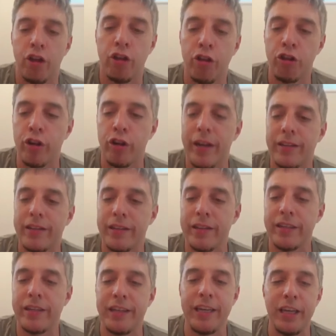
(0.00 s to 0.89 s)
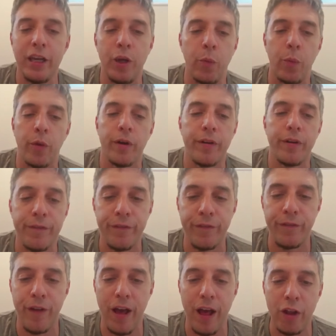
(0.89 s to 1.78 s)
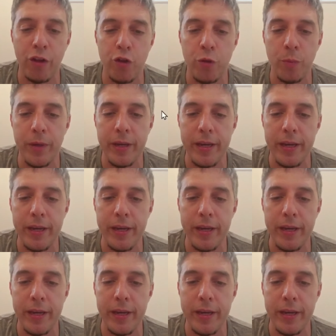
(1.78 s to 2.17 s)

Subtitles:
Look at the keyword volume